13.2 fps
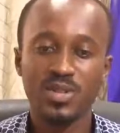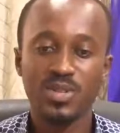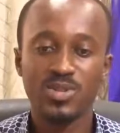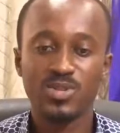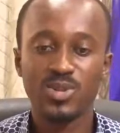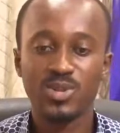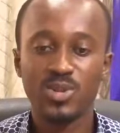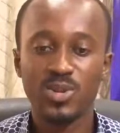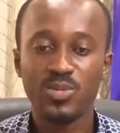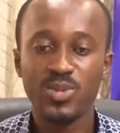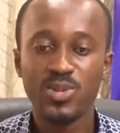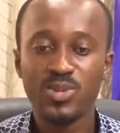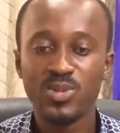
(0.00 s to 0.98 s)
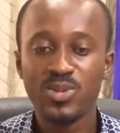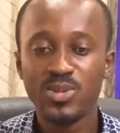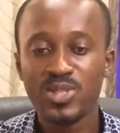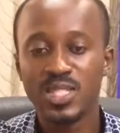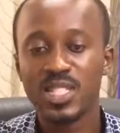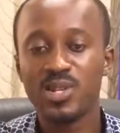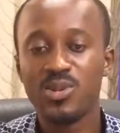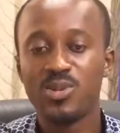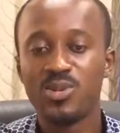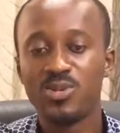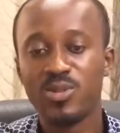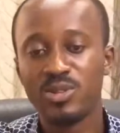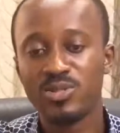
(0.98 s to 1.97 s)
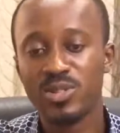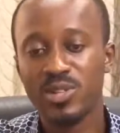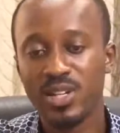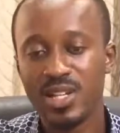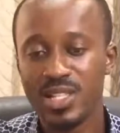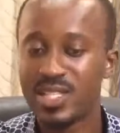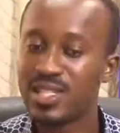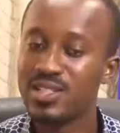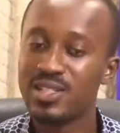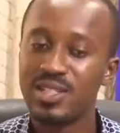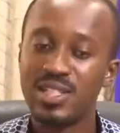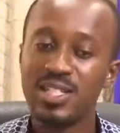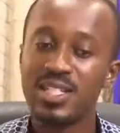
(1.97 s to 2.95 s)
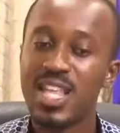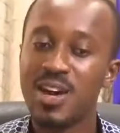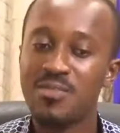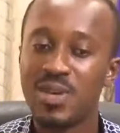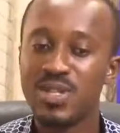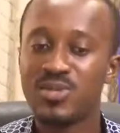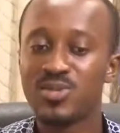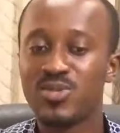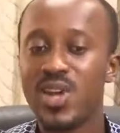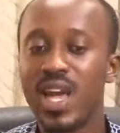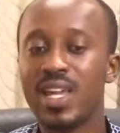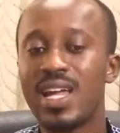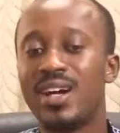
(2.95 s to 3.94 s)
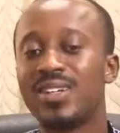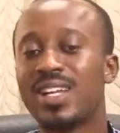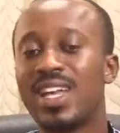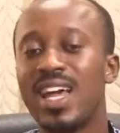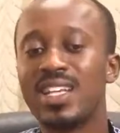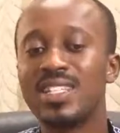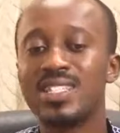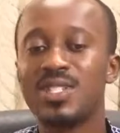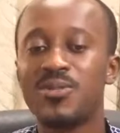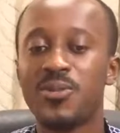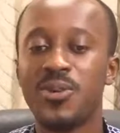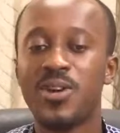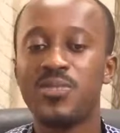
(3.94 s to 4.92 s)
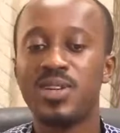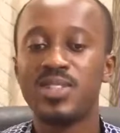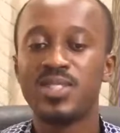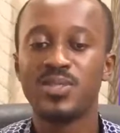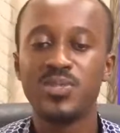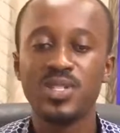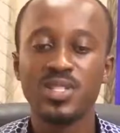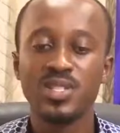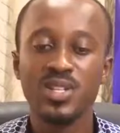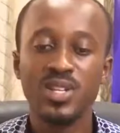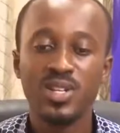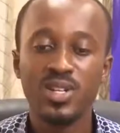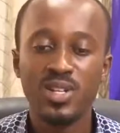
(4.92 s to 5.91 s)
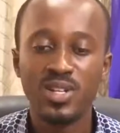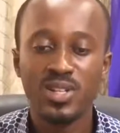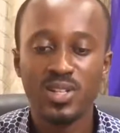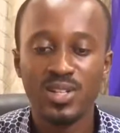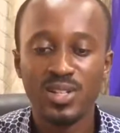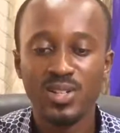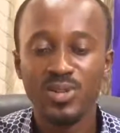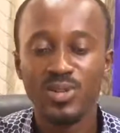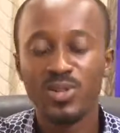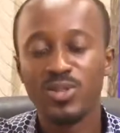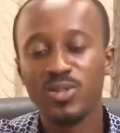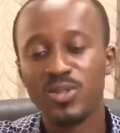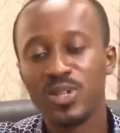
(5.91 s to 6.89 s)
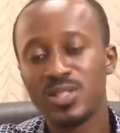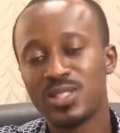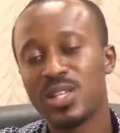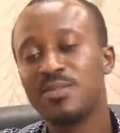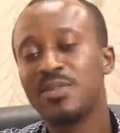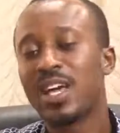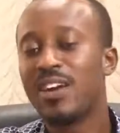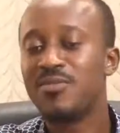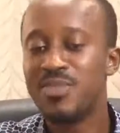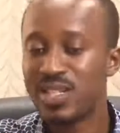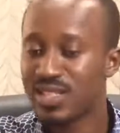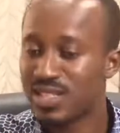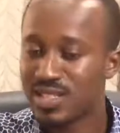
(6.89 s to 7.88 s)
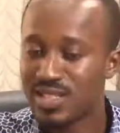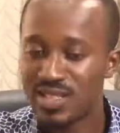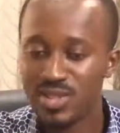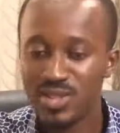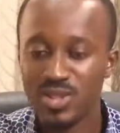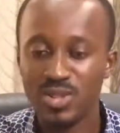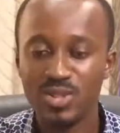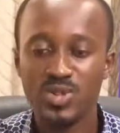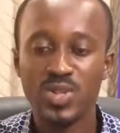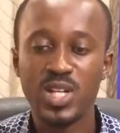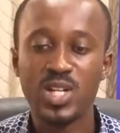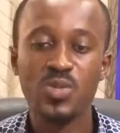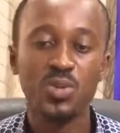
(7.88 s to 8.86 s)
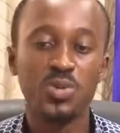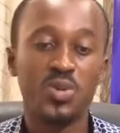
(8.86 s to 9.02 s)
So WTO, World Trade Organization, did their best to try and outline certain requirements which some governments usually would